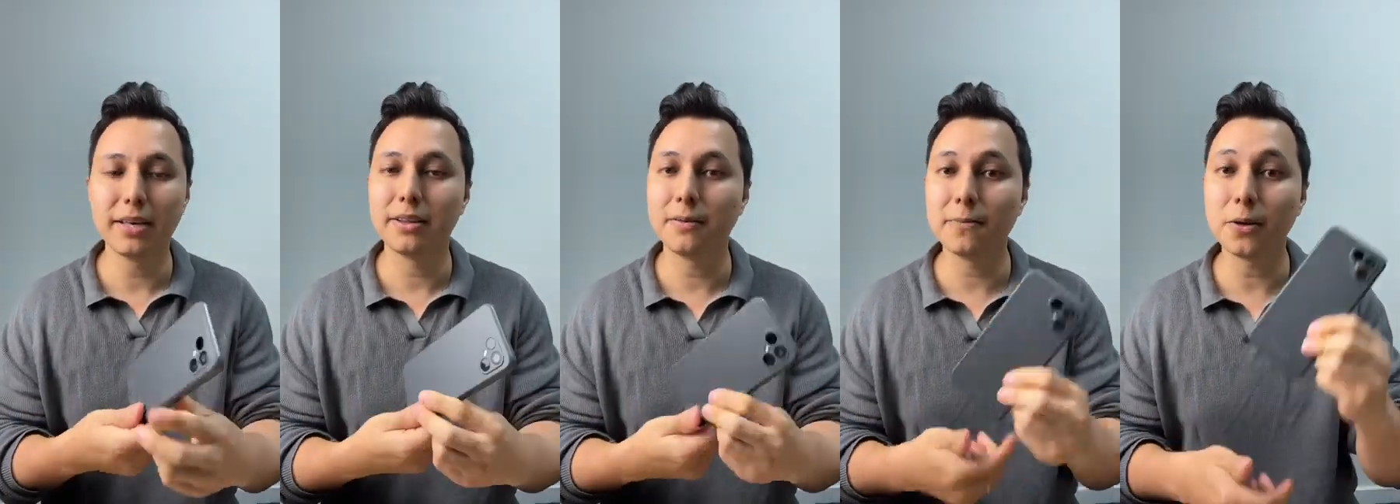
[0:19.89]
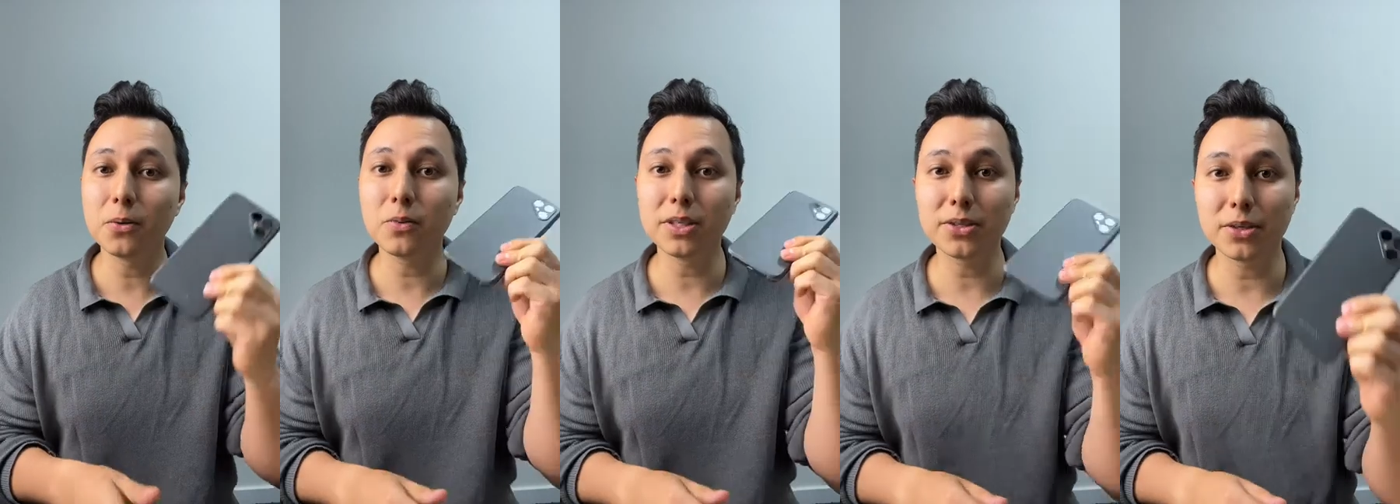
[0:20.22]
The
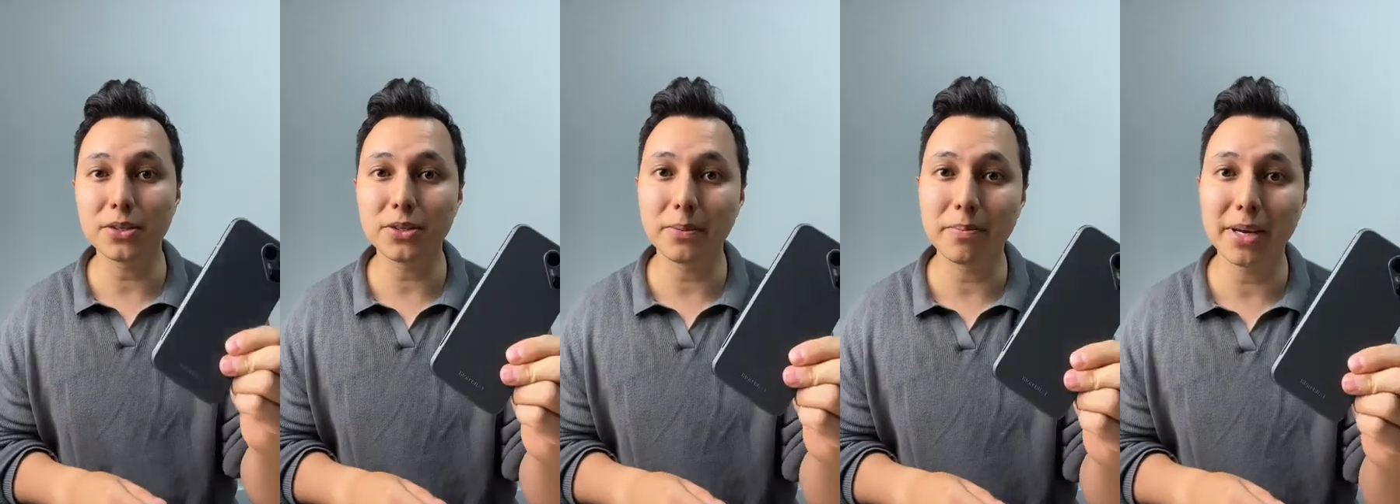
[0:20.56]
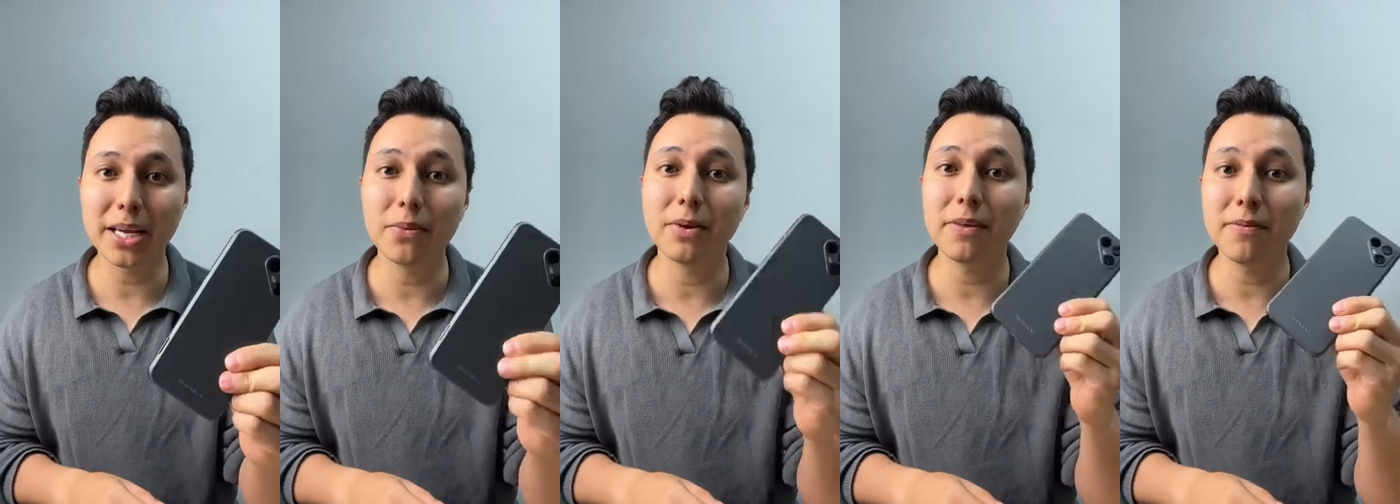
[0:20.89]
phone was also
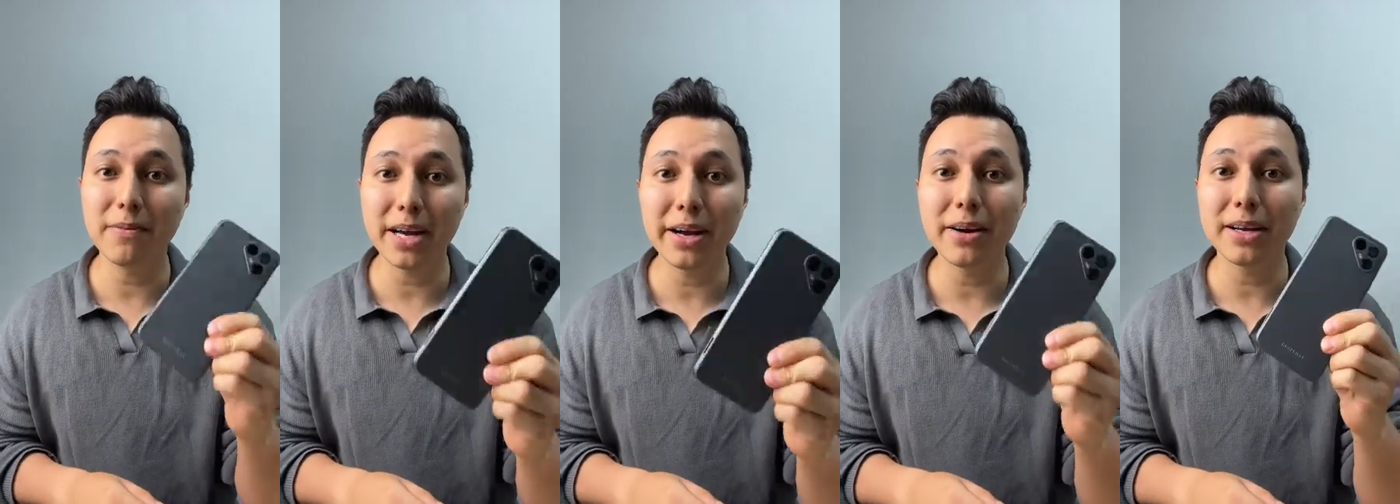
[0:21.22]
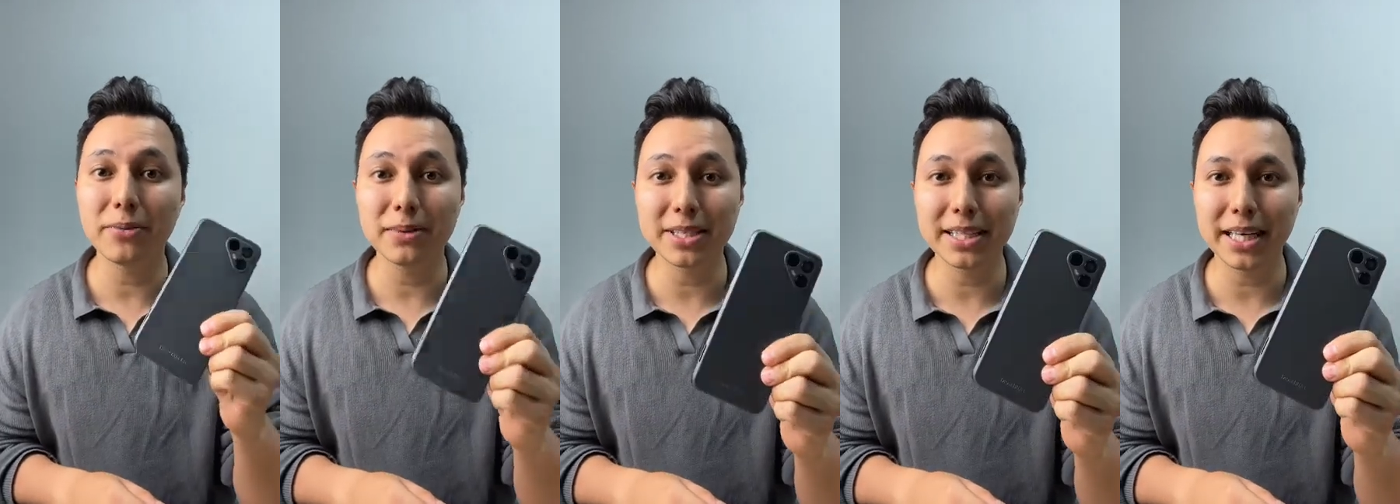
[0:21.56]
made with fair
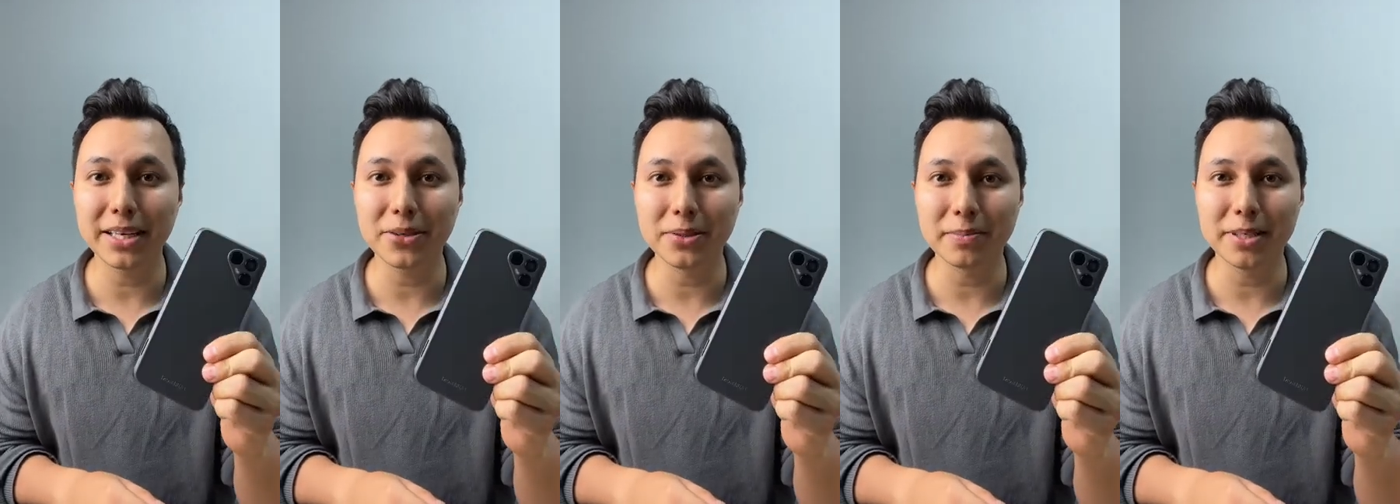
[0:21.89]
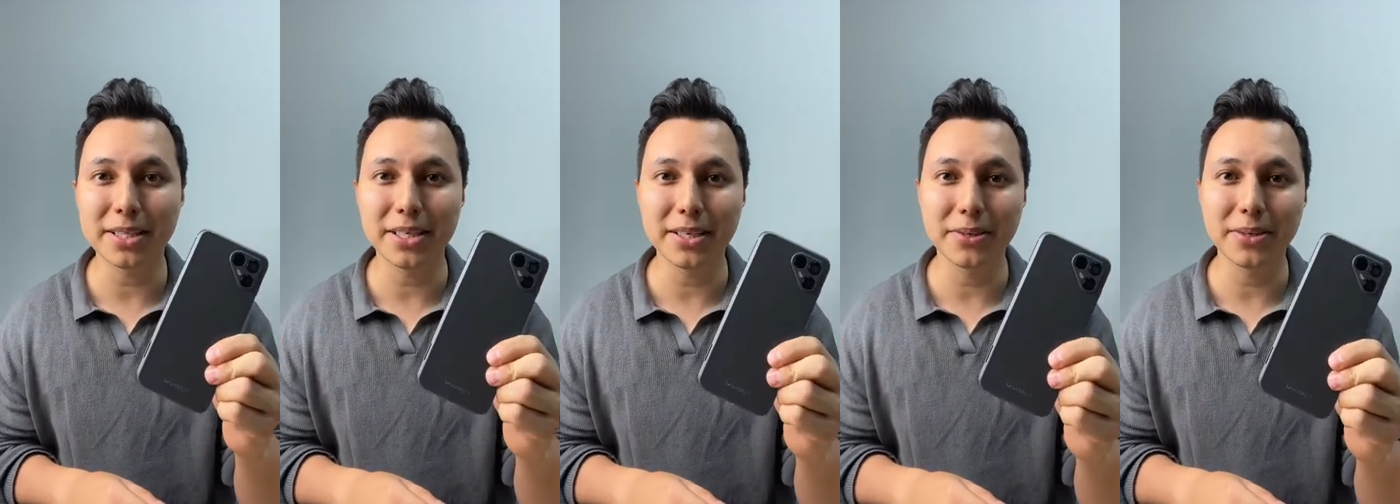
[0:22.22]
and recycled
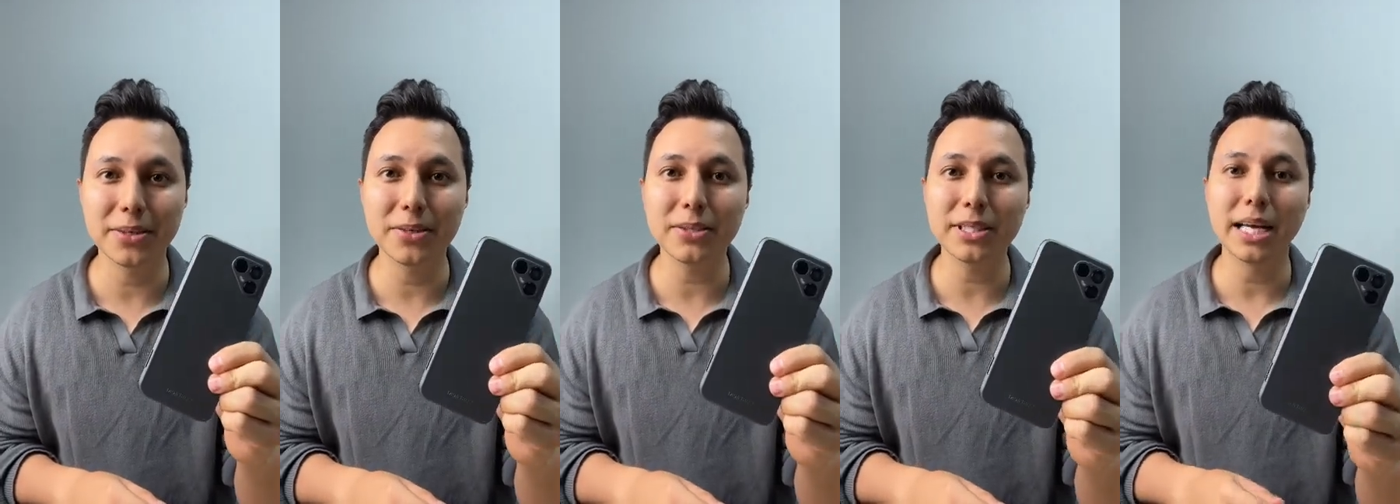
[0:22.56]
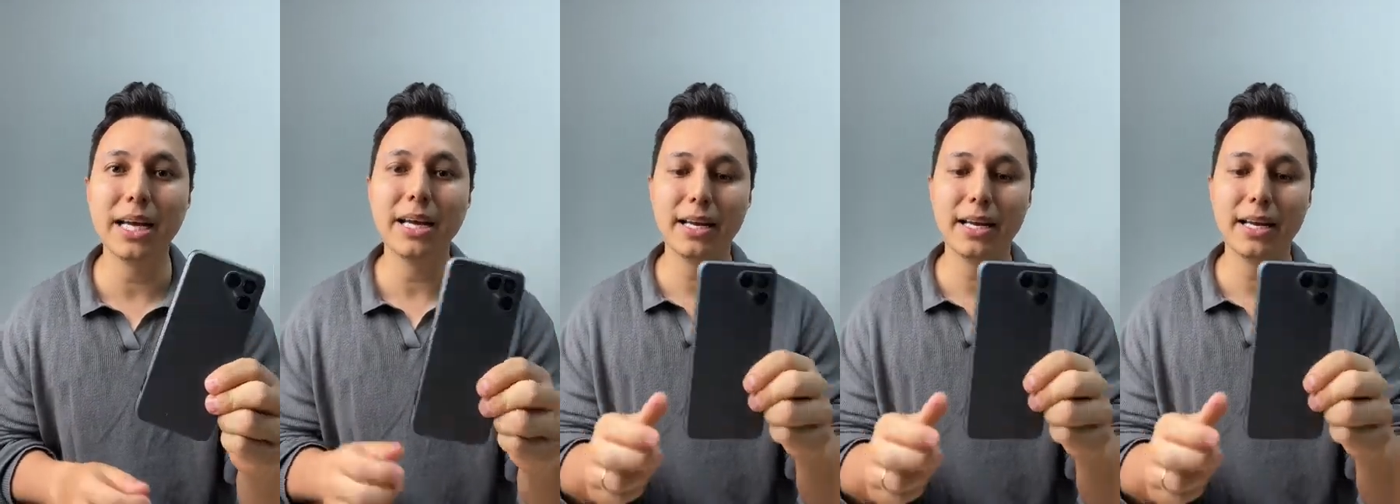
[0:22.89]
materials,